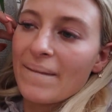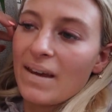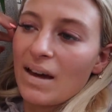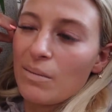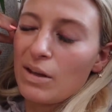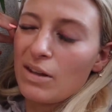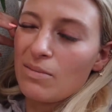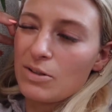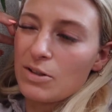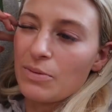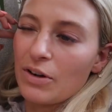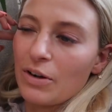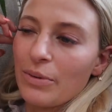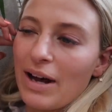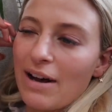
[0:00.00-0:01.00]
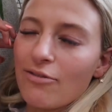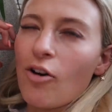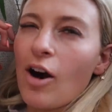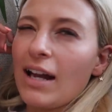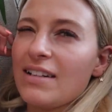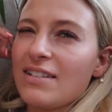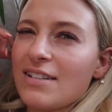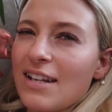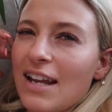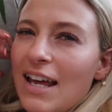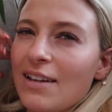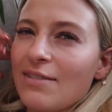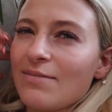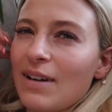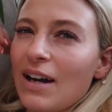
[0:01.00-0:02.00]
Yeah, make them tomorrow, we'll have wine
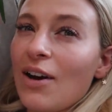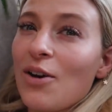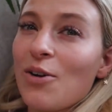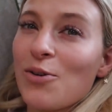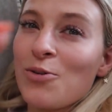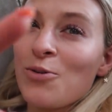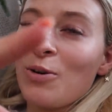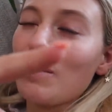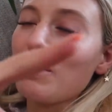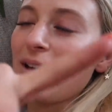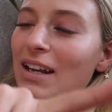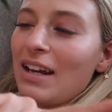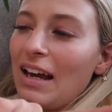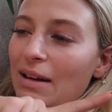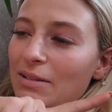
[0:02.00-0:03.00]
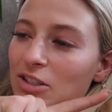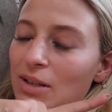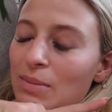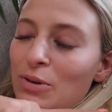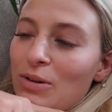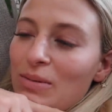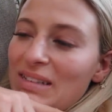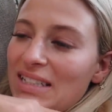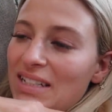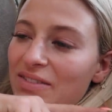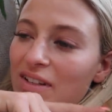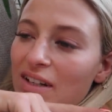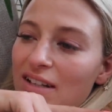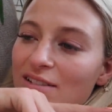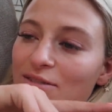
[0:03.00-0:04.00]
today. Oh, I'm gonna actually pour
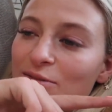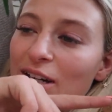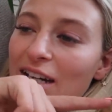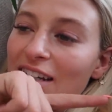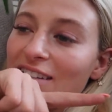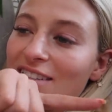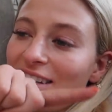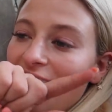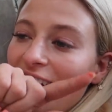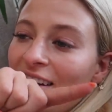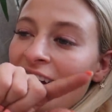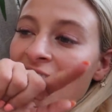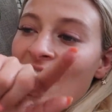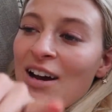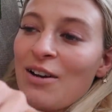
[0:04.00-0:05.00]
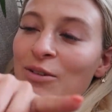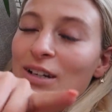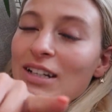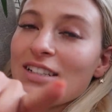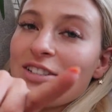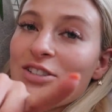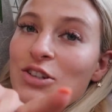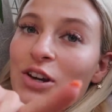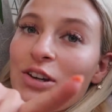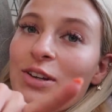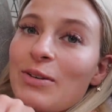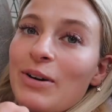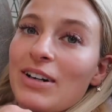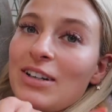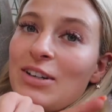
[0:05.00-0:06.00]
myself a glass of wine because I wanted to show
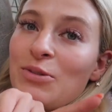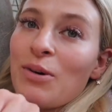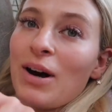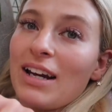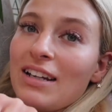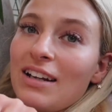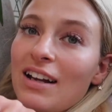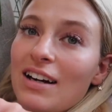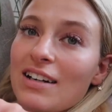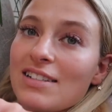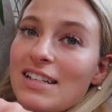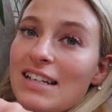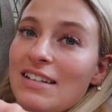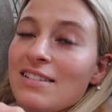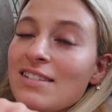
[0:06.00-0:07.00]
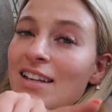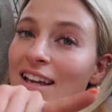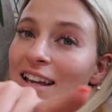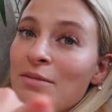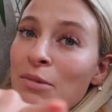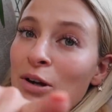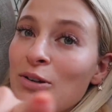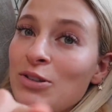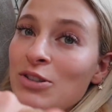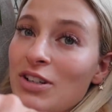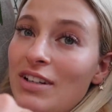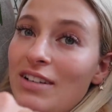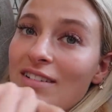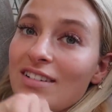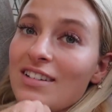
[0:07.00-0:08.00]
you our new wine glasses in
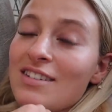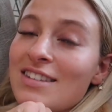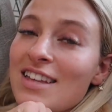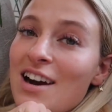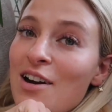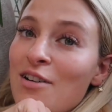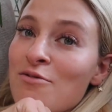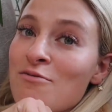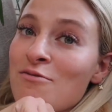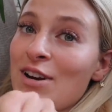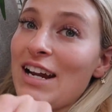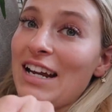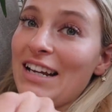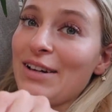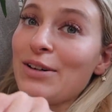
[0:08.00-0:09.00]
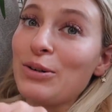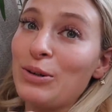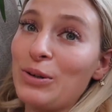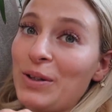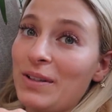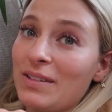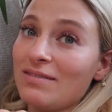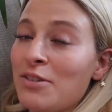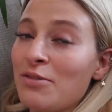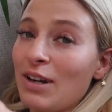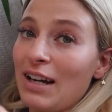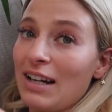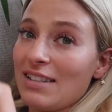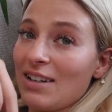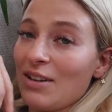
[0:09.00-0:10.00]
motion because they are really cool. Didn't
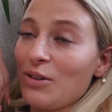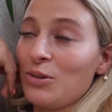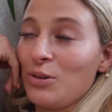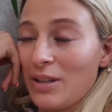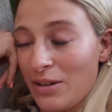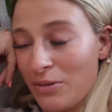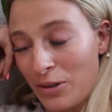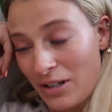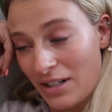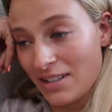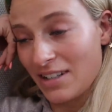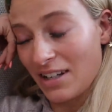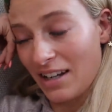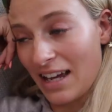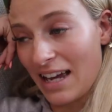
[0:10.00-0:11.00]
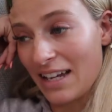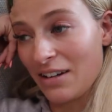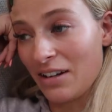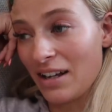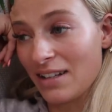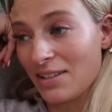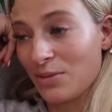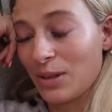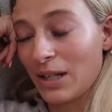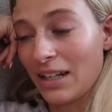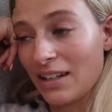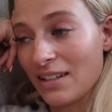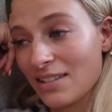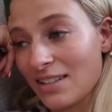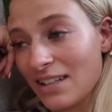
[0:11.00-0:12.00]
realize how cool they were until I had a glass of
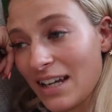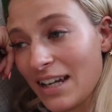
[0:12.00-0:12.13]
wine last